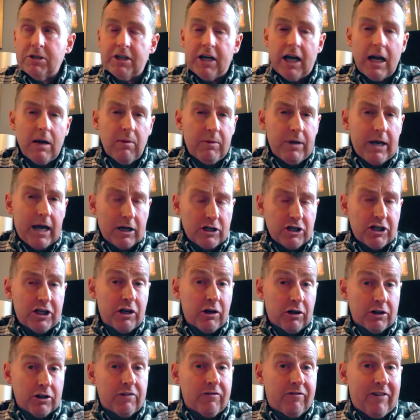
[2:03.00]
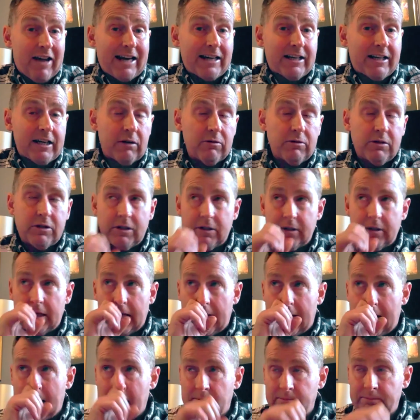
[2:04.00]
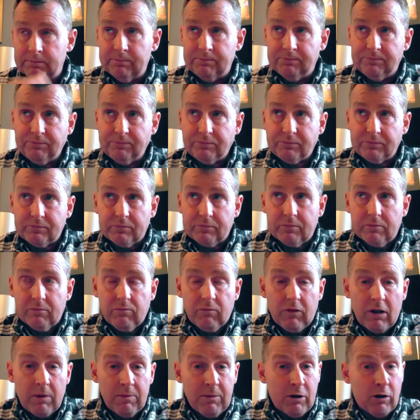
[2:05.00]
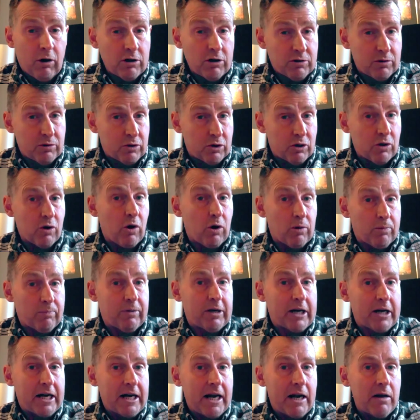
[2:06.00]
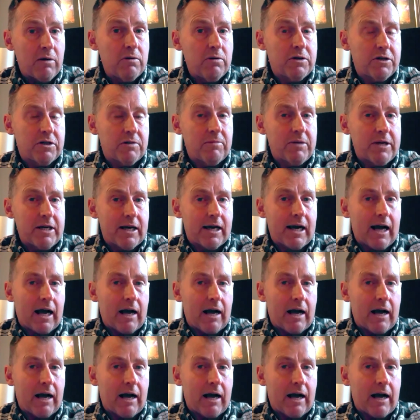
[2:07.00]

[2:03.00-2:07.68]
time we actually got the vet out, because this was all pretty new to me,